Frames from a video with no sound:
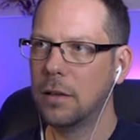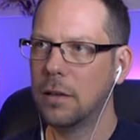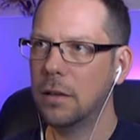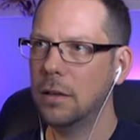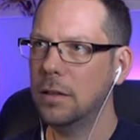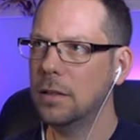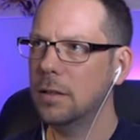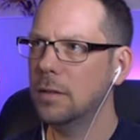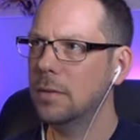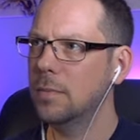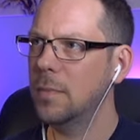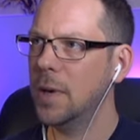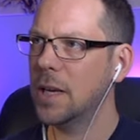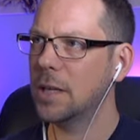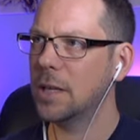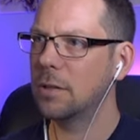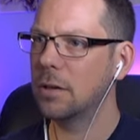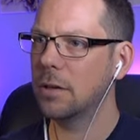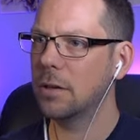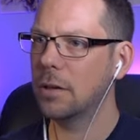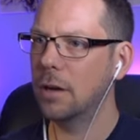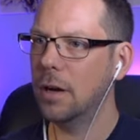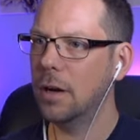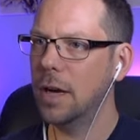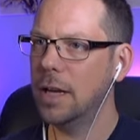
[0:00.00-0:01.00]
Let's just make
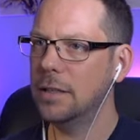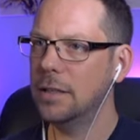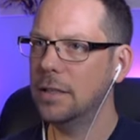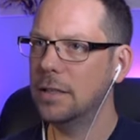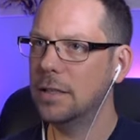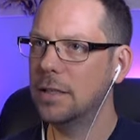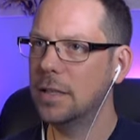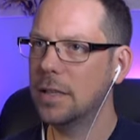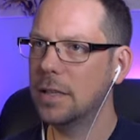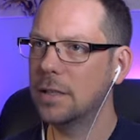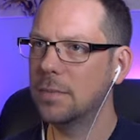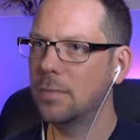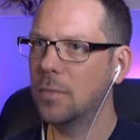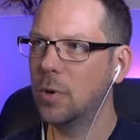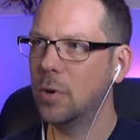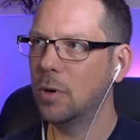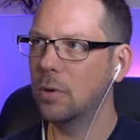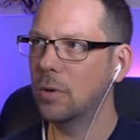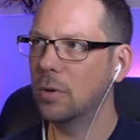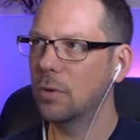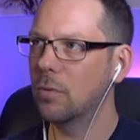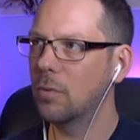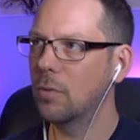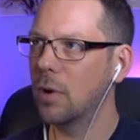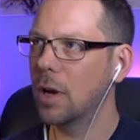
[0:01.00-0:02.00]
sure I got entity
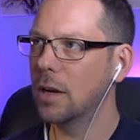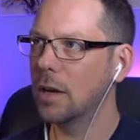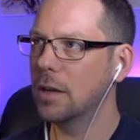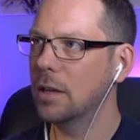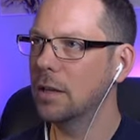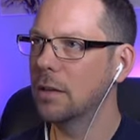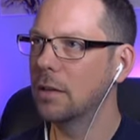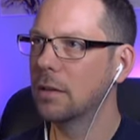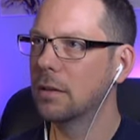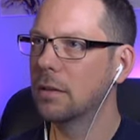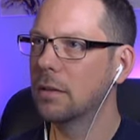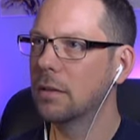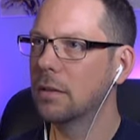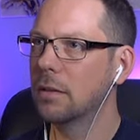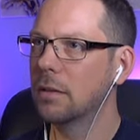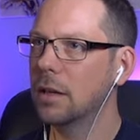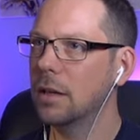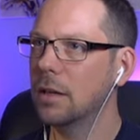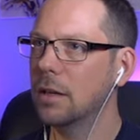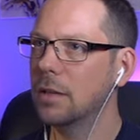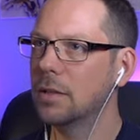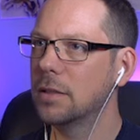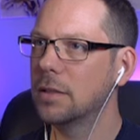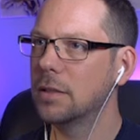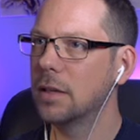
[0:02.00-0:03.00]
spawned right.
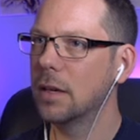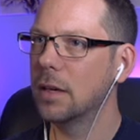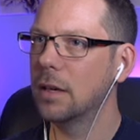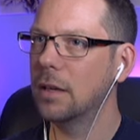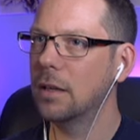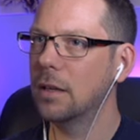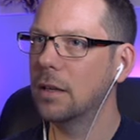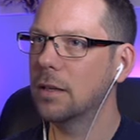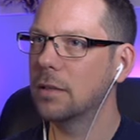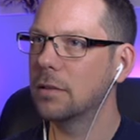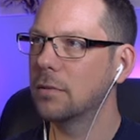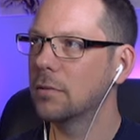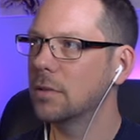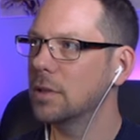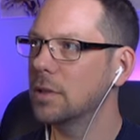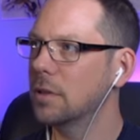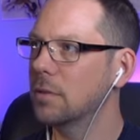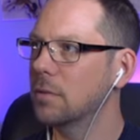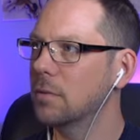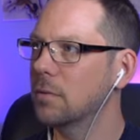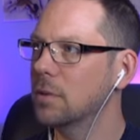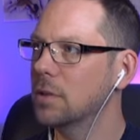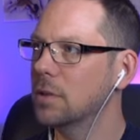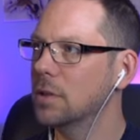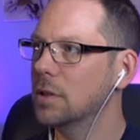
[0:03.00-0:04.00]
That's always a
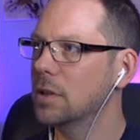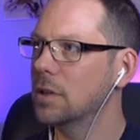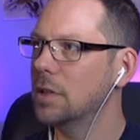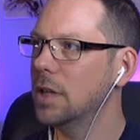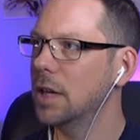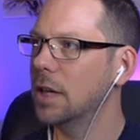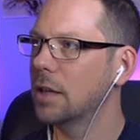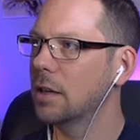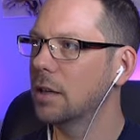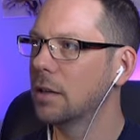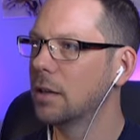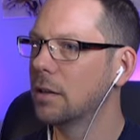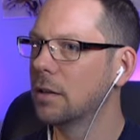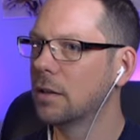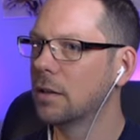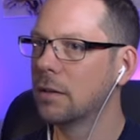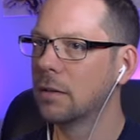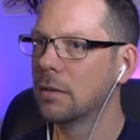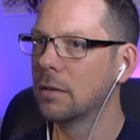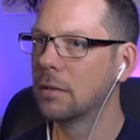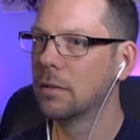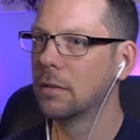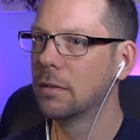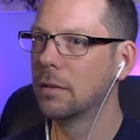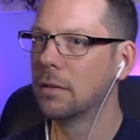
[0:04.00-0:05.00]
good one to check.
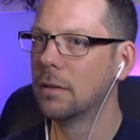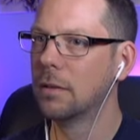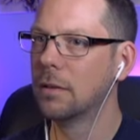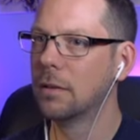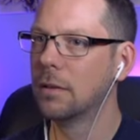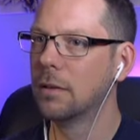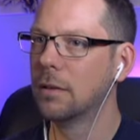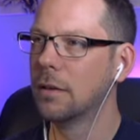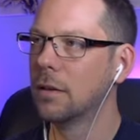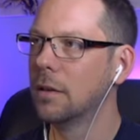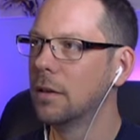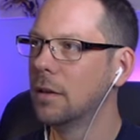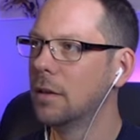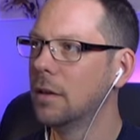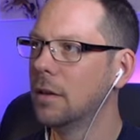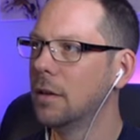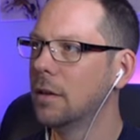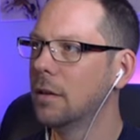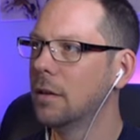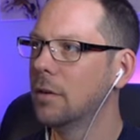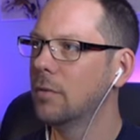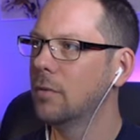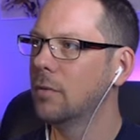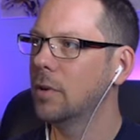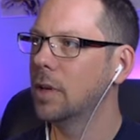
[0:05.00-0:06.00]

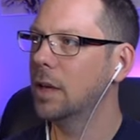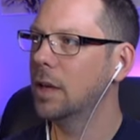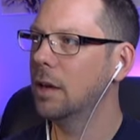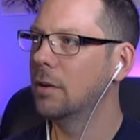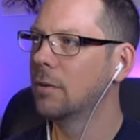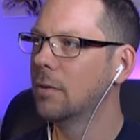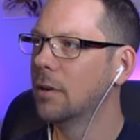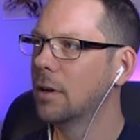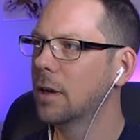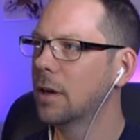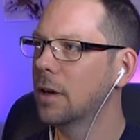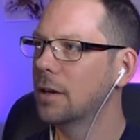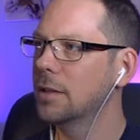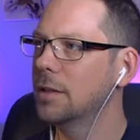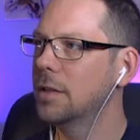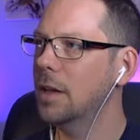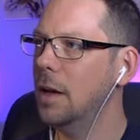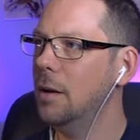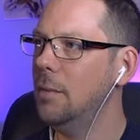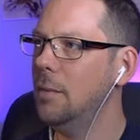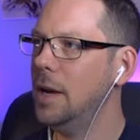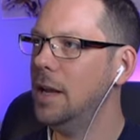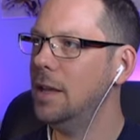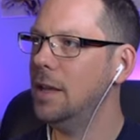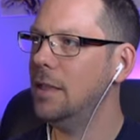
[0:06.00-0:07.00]
We've got
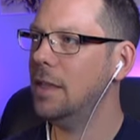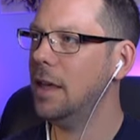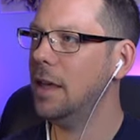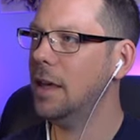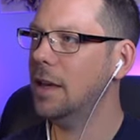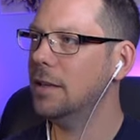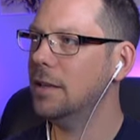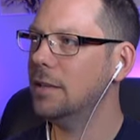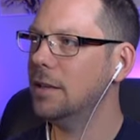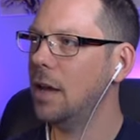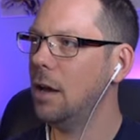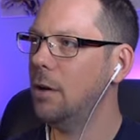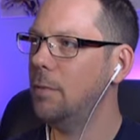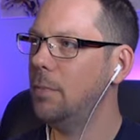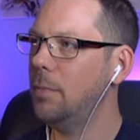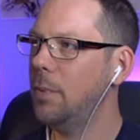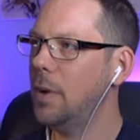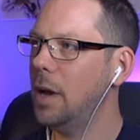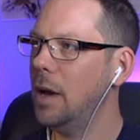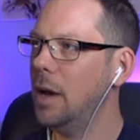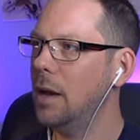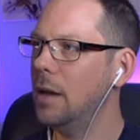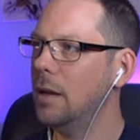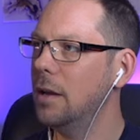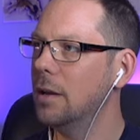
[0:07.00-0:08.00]
so many things
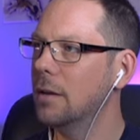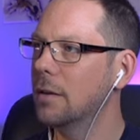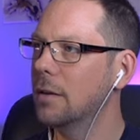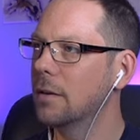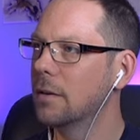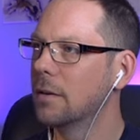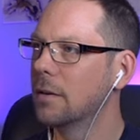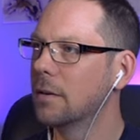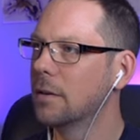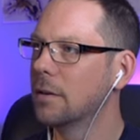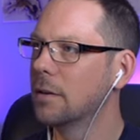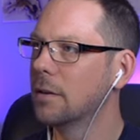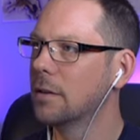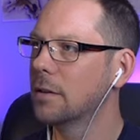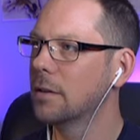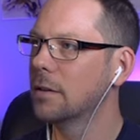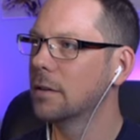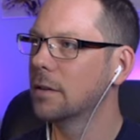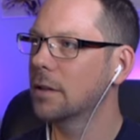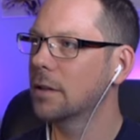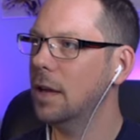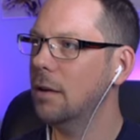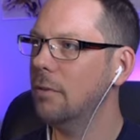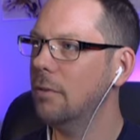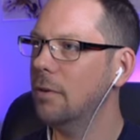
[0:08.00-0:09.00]
open.
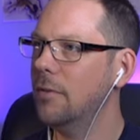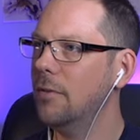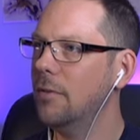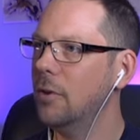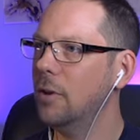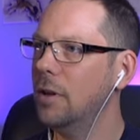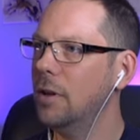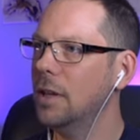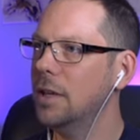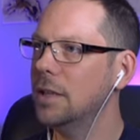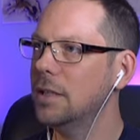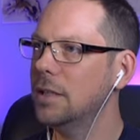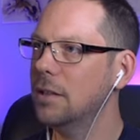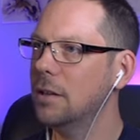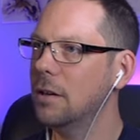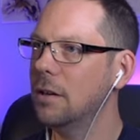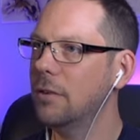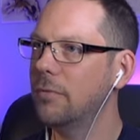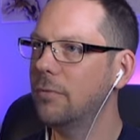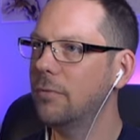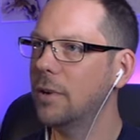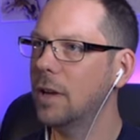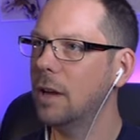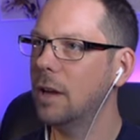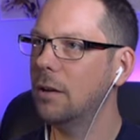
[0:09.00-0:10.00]
Let's get rid of all this
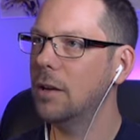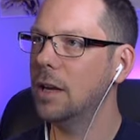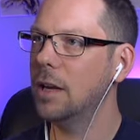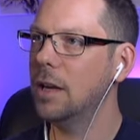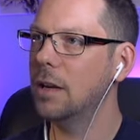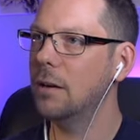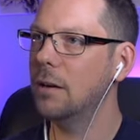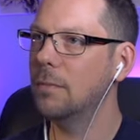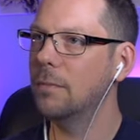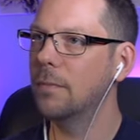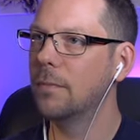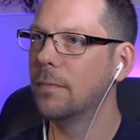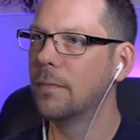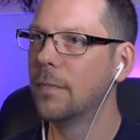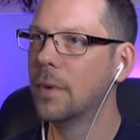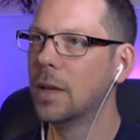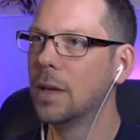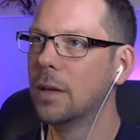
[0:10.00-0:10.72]
stuff. We don't need them.